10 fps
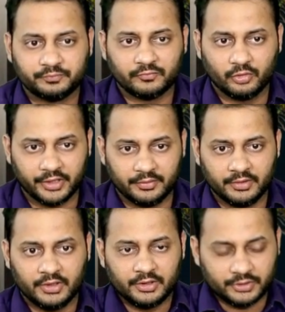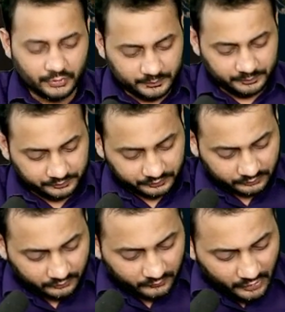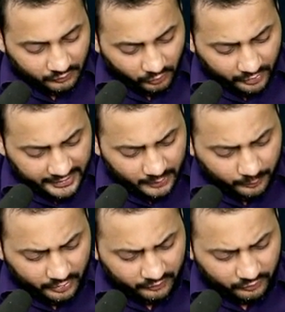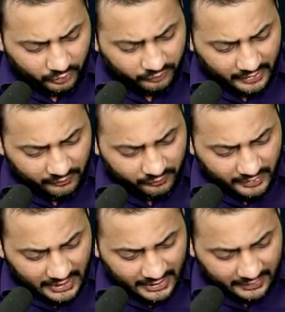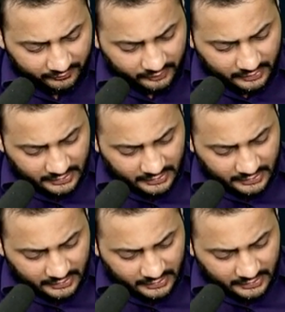Okay, so for 8.45 we have